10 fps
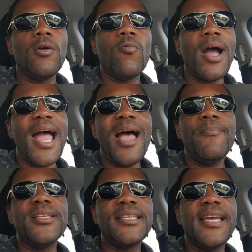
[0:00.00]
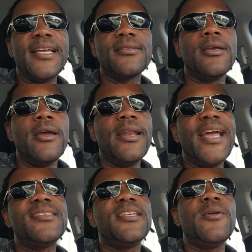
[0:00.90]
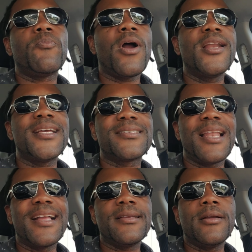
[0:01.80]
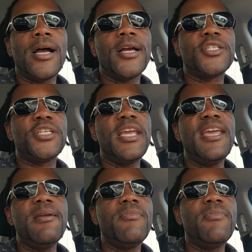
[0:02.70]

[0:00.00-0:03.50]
what happens is they see projects like uh, Shib,